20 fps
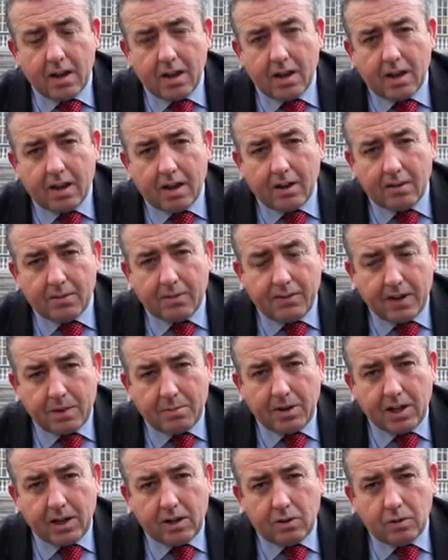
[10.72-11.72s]
on
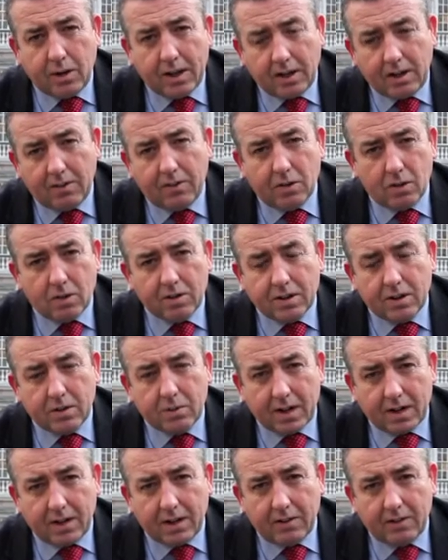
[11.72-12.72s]
February 24th and
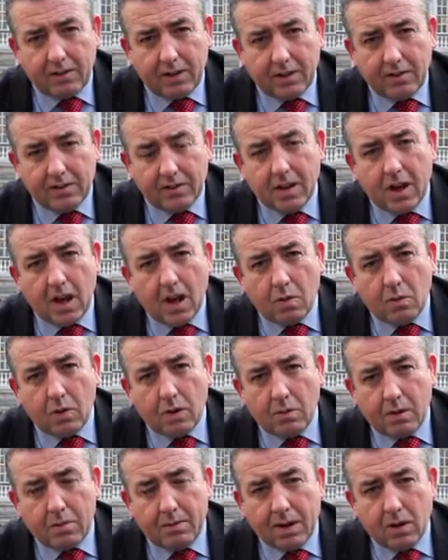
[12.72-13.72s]
25th,
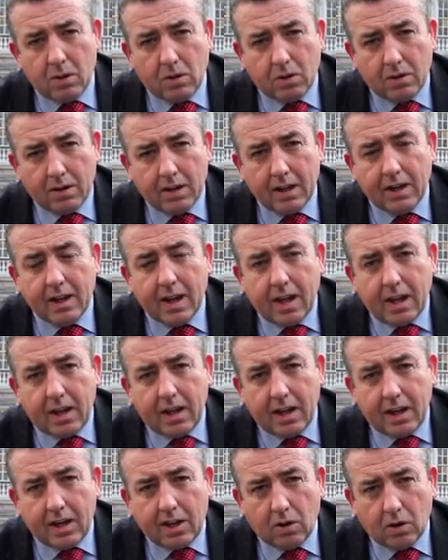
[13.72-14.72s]
we will be holding
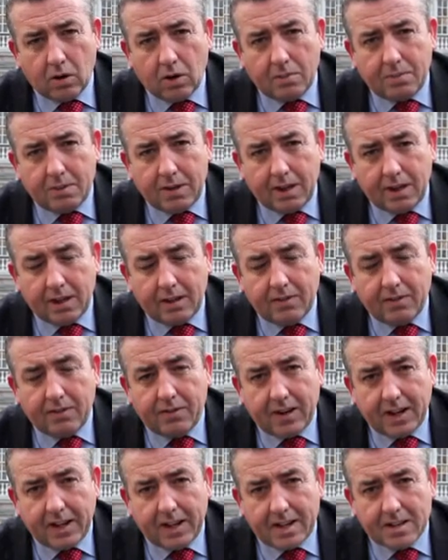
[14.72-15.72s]
a European
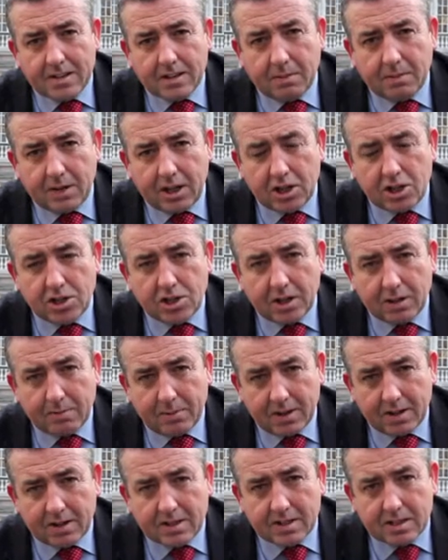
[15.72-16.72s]
Finance Committee
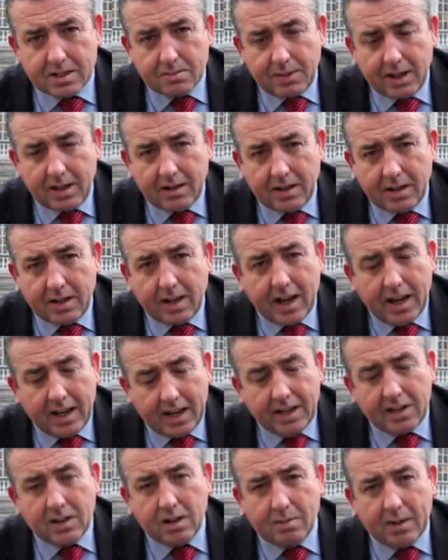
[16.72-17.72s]
Chairpersons meeting
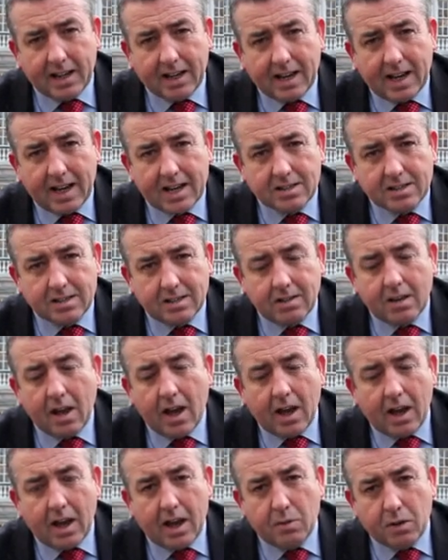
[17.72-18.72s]
in Dublin Castle,
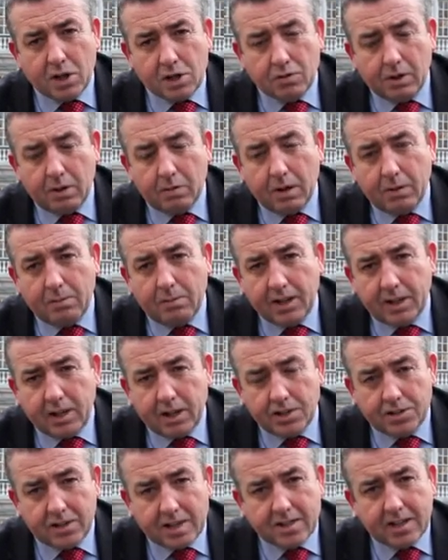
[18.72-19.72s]
at which we will
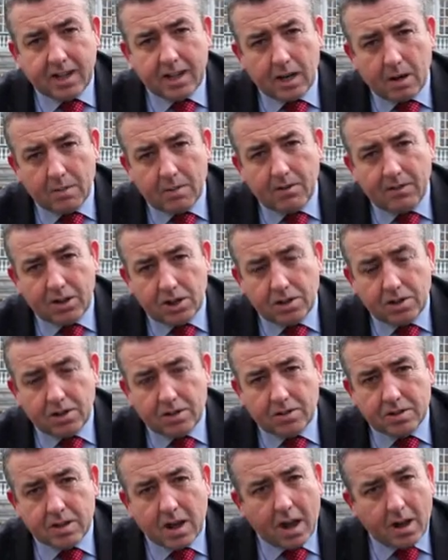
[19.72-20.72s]
be addressing a number of
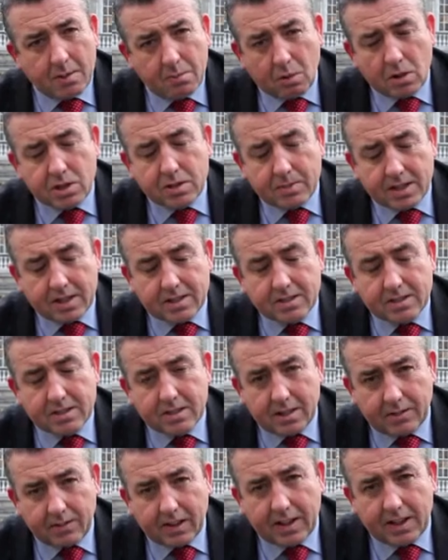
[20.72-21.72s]
issues, most
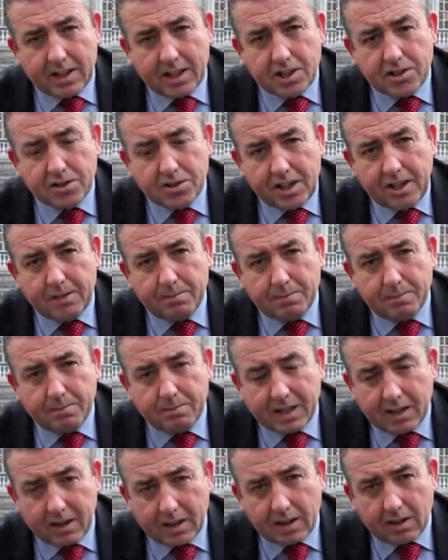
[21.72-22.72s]
specifically three
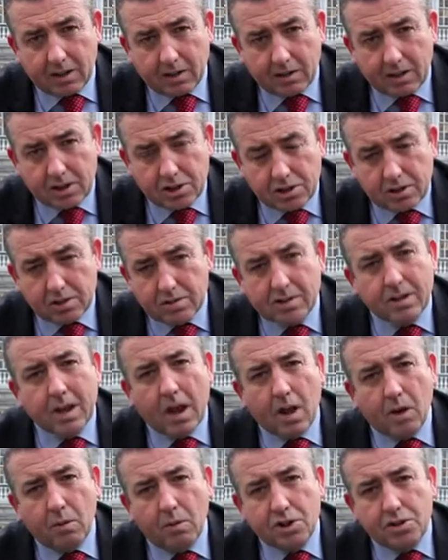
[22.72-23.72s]
particular issues
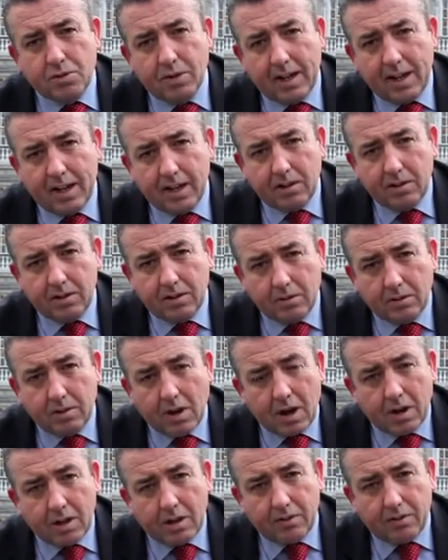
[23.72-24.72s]
which relate to
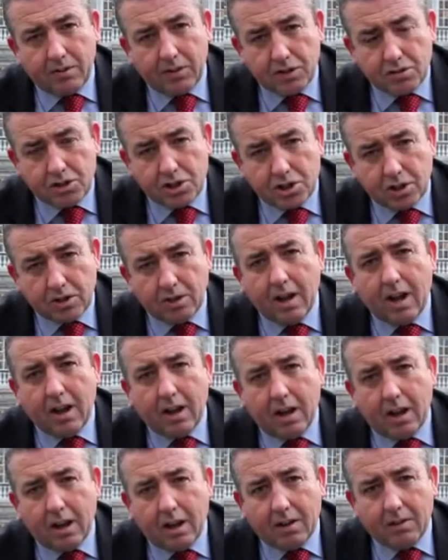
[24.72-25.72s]
the future
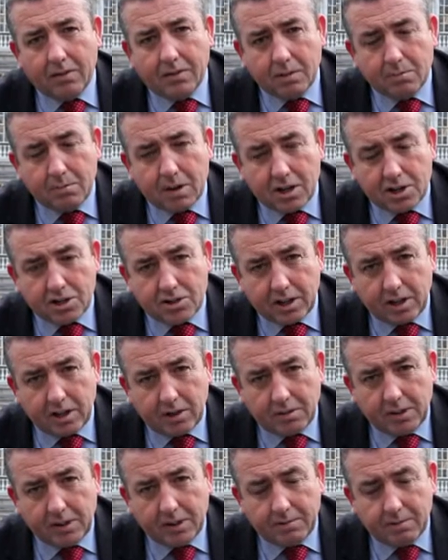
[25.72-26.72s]
of the Monetary
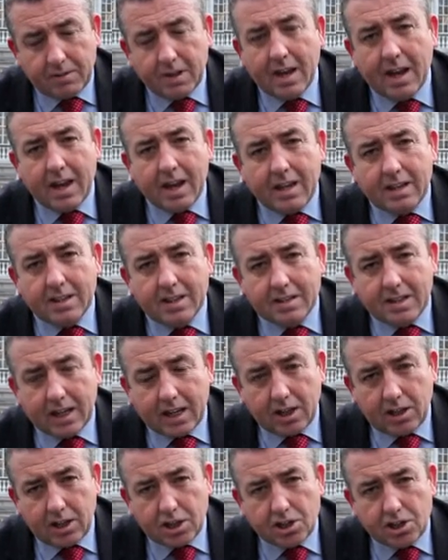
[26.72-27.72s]
Union. The
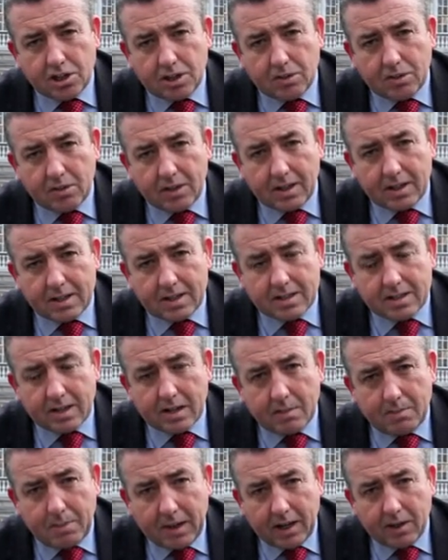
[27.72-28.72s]
second issue is
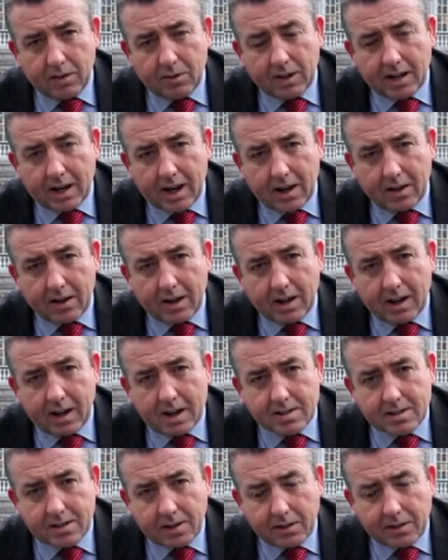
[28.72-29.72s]
the debate regarding
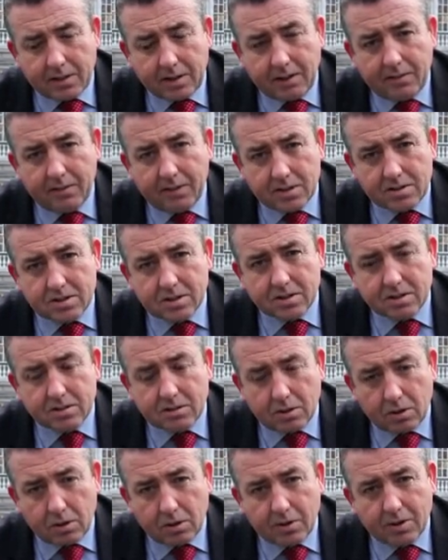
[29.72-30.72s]
austerity versus
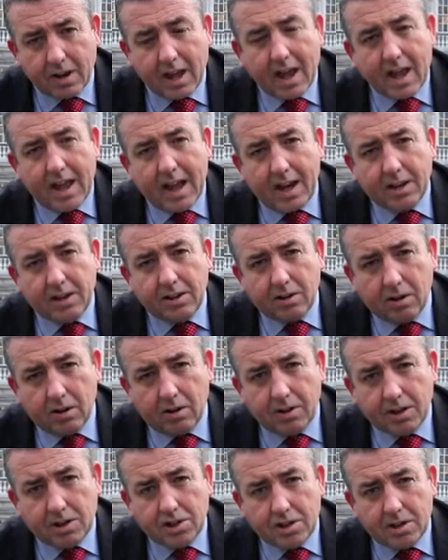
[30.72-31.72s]
growth, and the
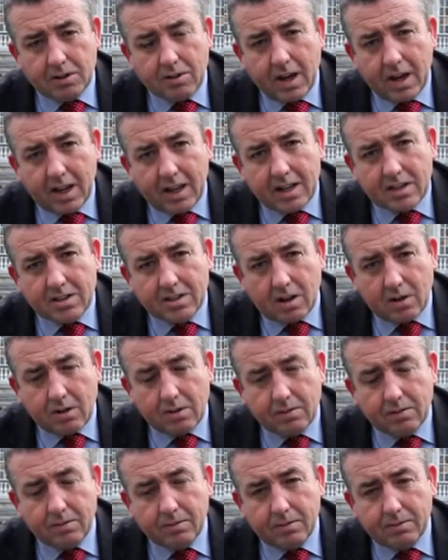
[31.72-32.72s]
third issue is
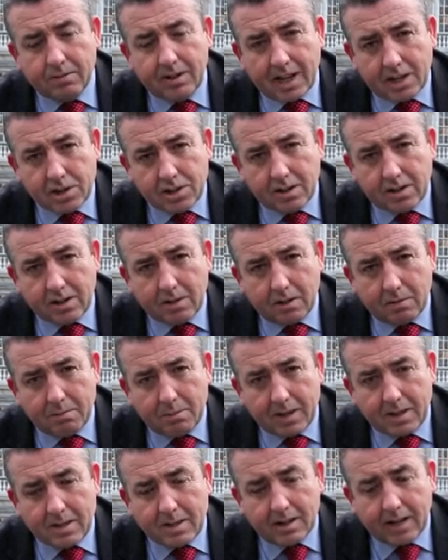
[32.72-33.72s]
how national
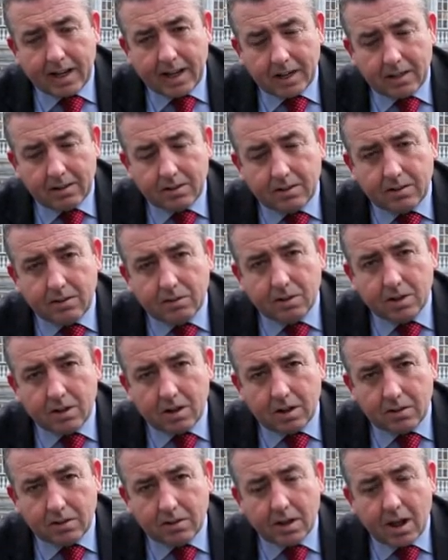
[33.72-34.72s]
governments are held to
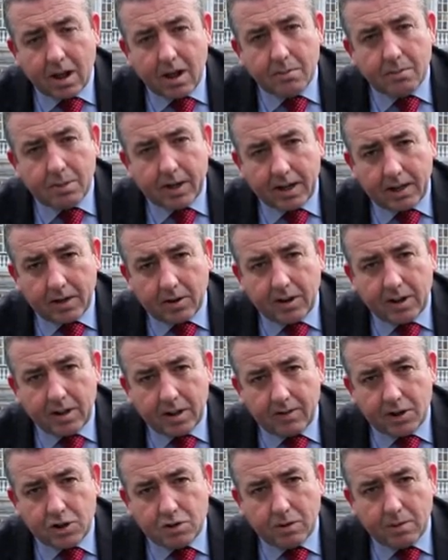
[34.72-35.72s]
account by their
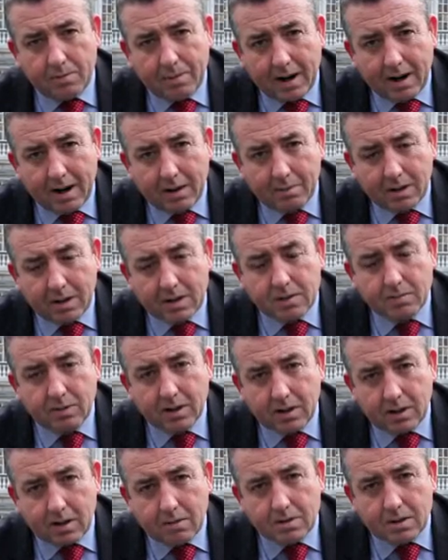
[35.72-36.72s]
individual parliaments
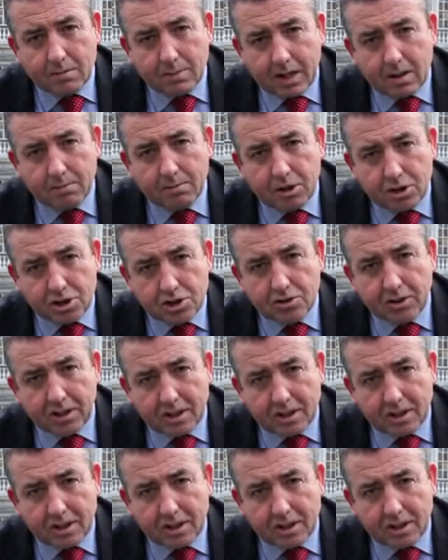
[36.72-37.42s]
when it comes to making budgetary